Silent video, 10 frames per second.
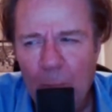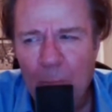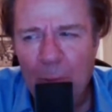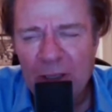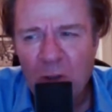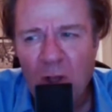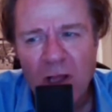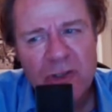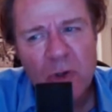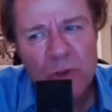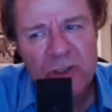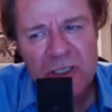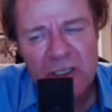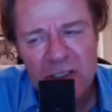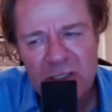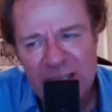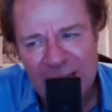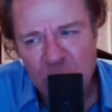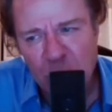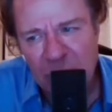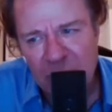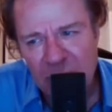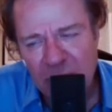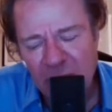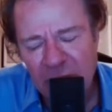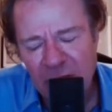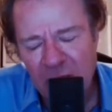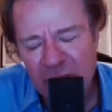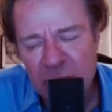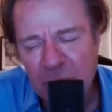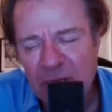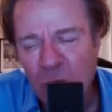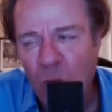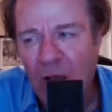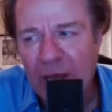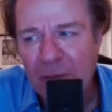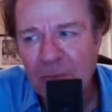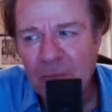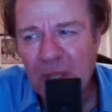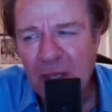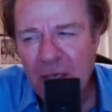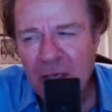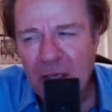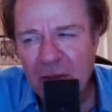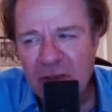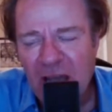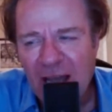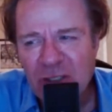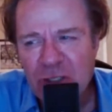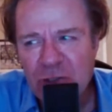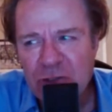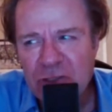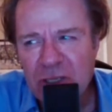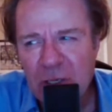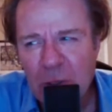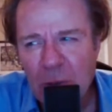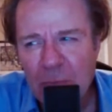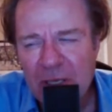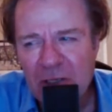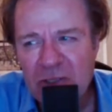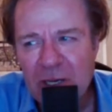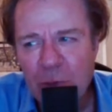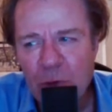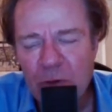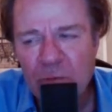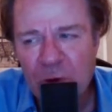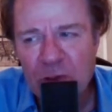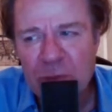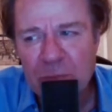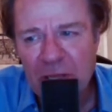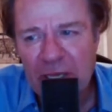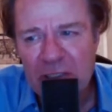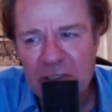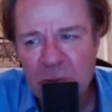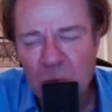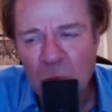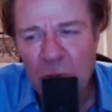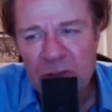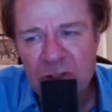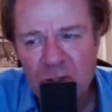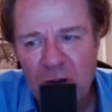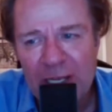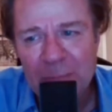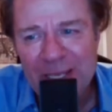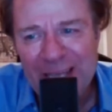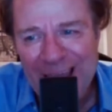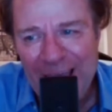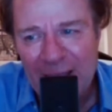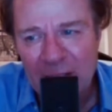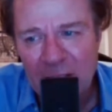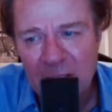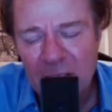but it also was to his detriment. And I'll explain why. The Dodgers, because they were first place when the strike began,